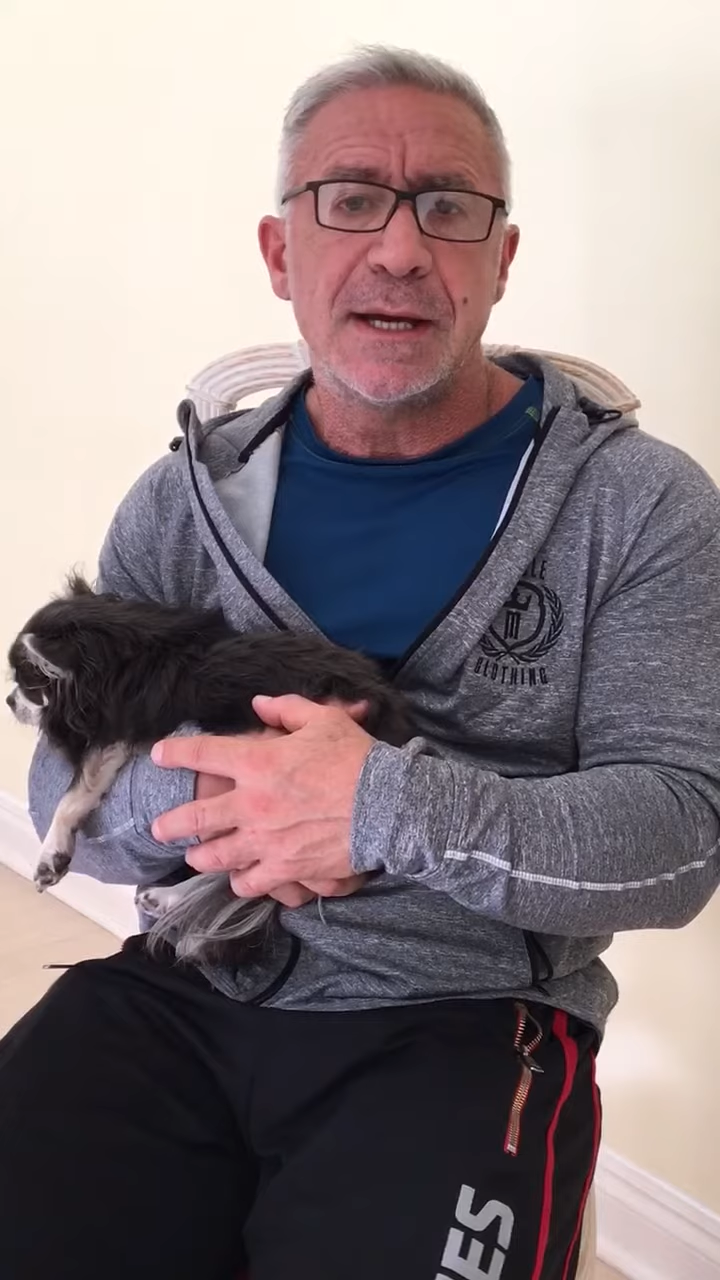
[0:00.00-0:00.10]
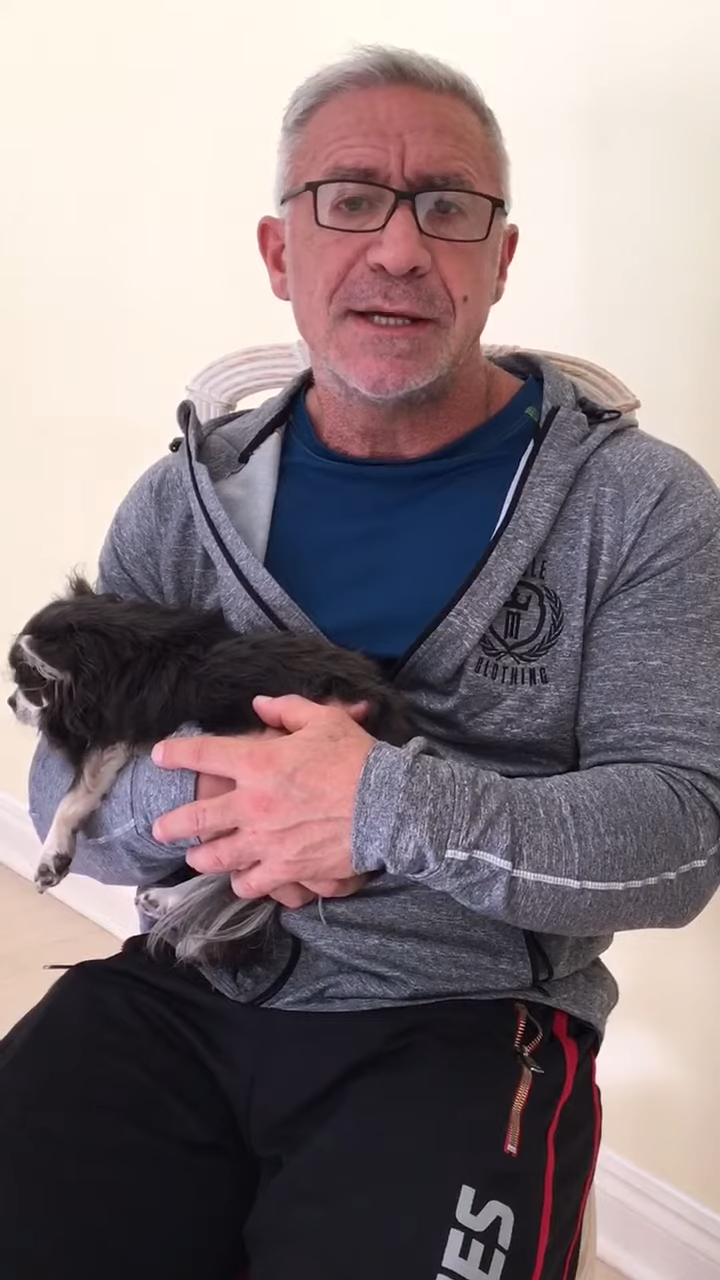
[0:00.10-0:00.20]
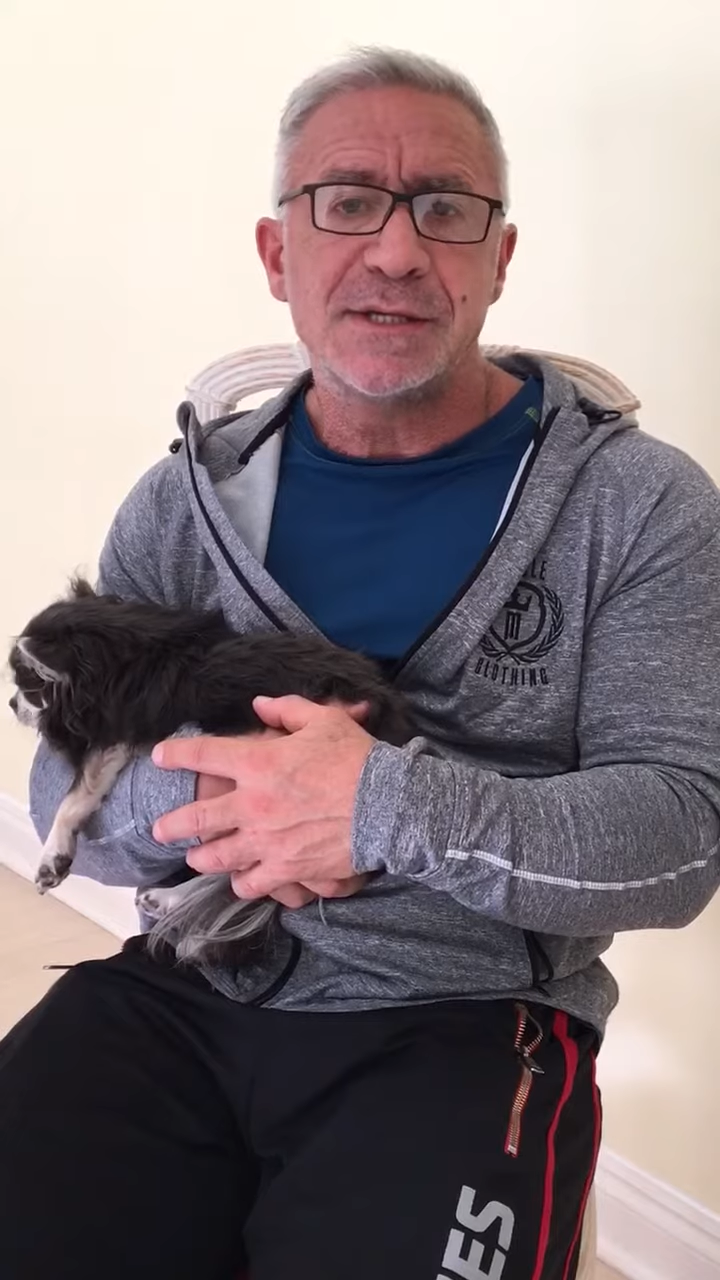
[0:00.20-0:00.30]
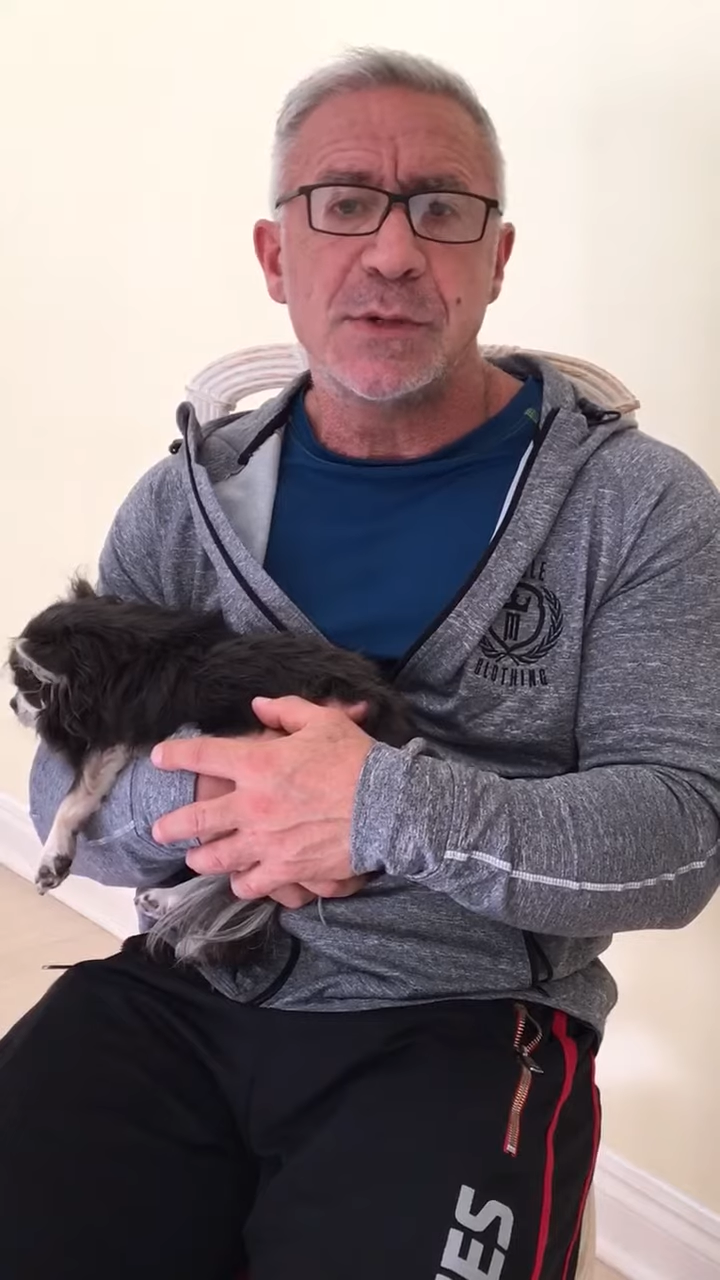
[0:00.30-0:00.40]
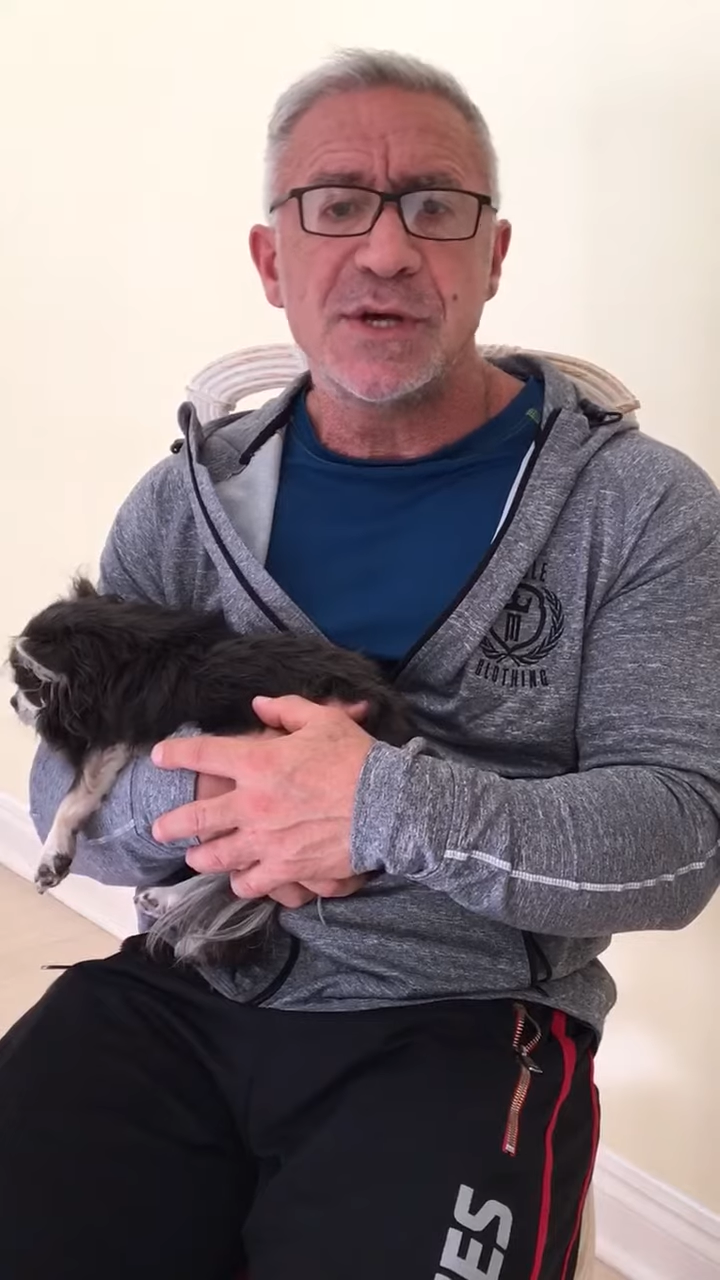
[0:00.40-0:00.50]

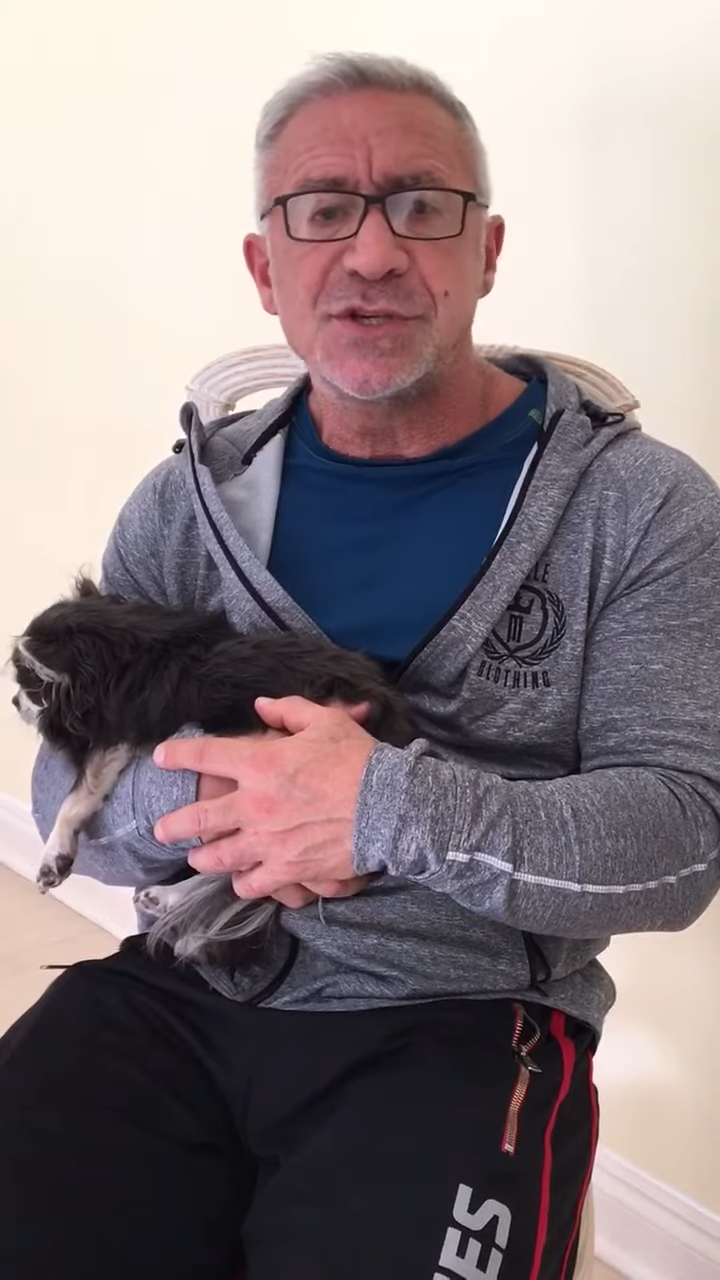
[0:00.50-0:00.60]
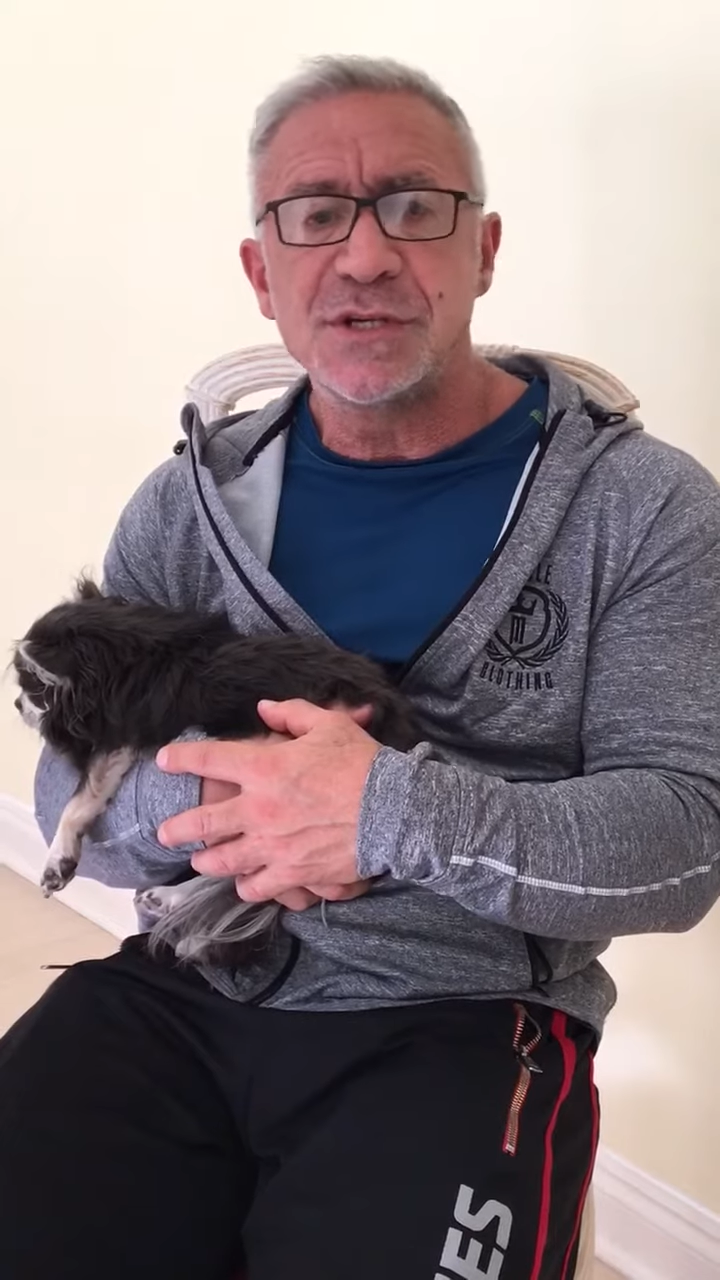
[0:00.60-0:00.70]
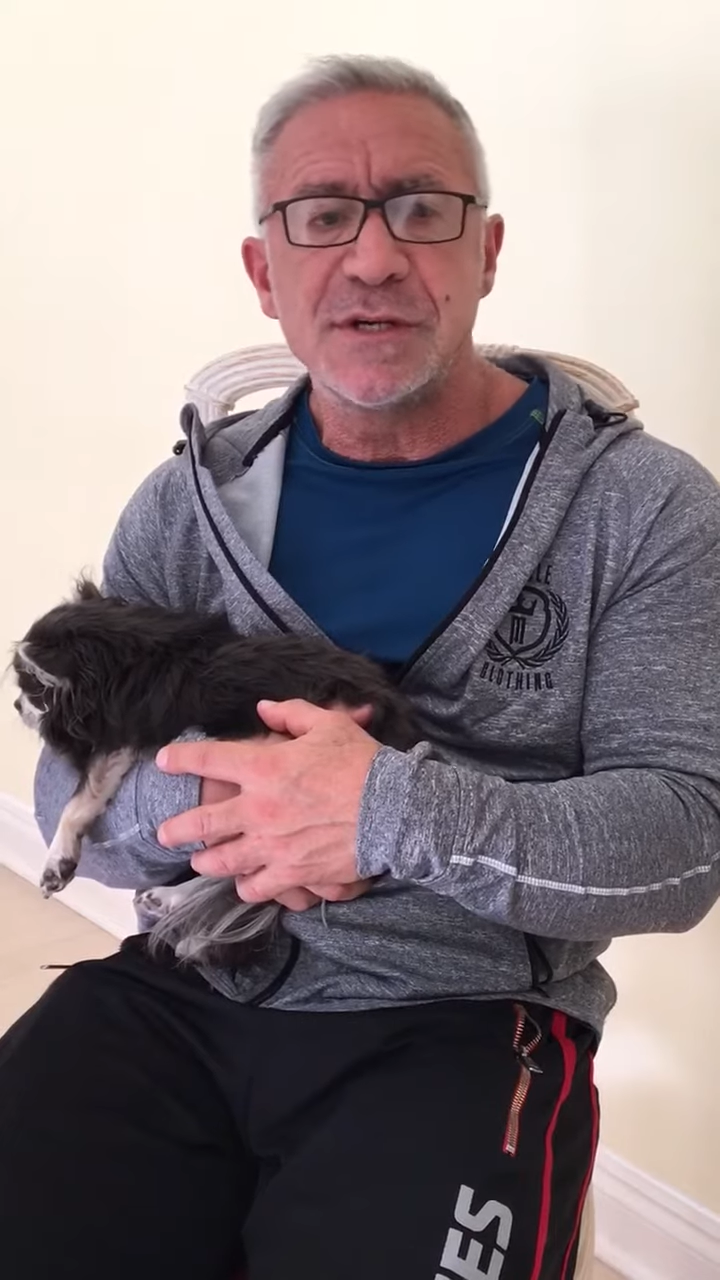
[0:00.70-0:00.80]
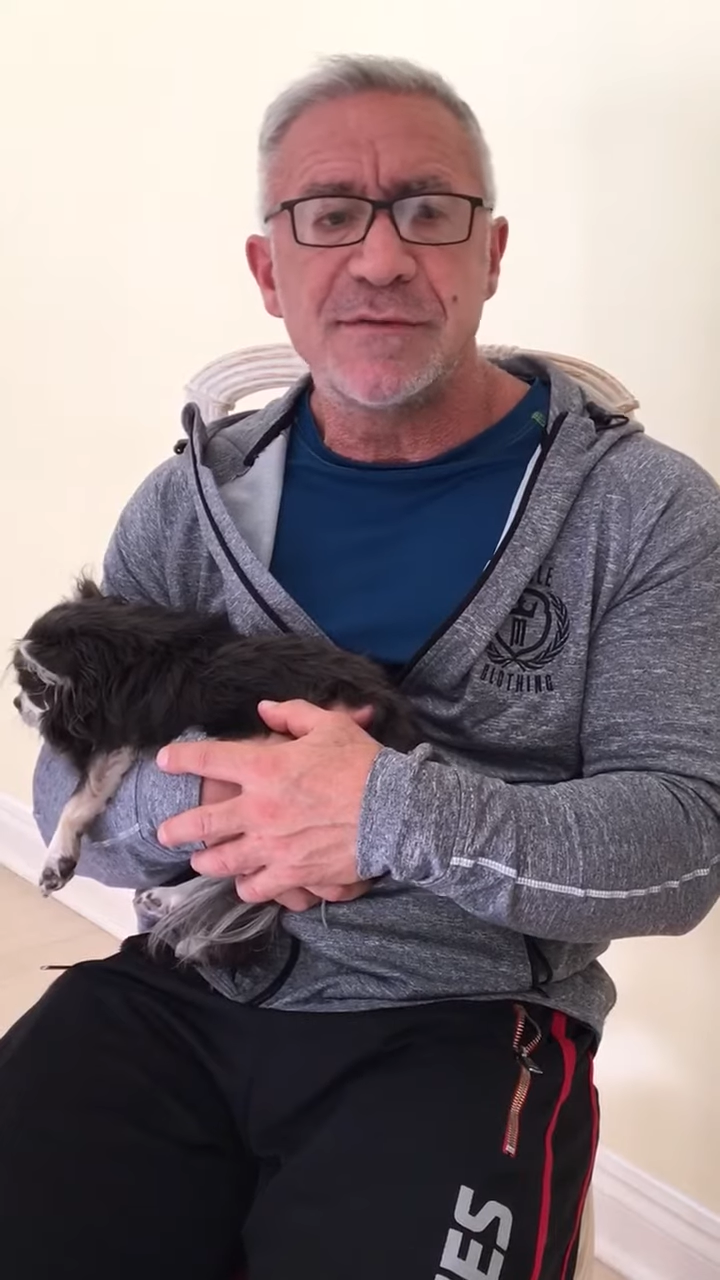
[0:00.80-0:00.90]
It's a question